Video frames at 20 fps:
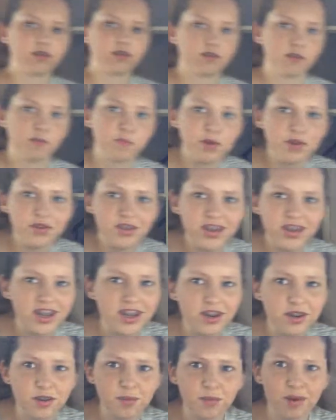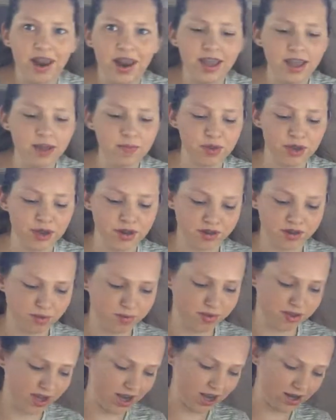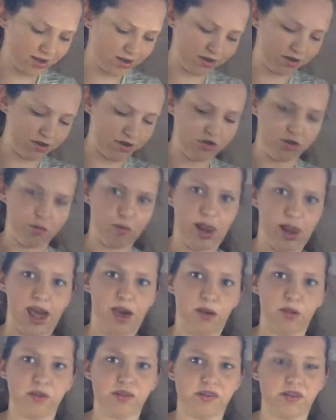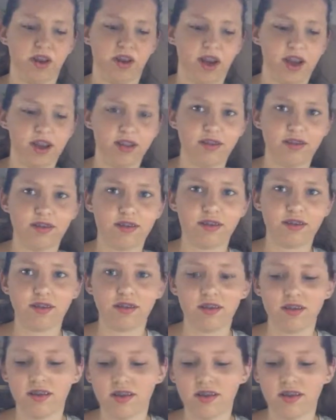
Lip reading: So I've put the tin on a plate because I'm scared it's going to dribble out the sides.